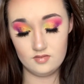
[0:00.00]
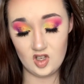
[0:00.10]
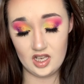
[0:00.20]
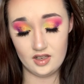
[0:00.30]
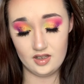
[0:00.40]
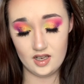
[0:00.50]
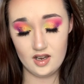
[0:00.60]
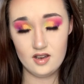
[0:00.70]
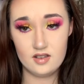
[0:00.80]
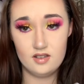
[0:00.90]
And
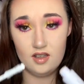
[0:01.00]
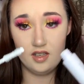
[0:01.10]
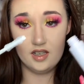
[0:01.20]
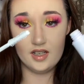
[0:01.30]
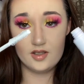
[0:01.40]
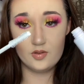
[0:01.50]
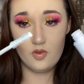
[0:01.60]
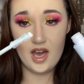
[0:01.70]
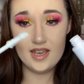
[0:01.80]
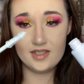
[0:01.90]
yeah, it is
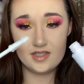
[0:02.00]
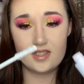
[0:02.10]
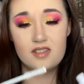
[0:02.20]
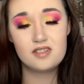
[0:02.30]
white.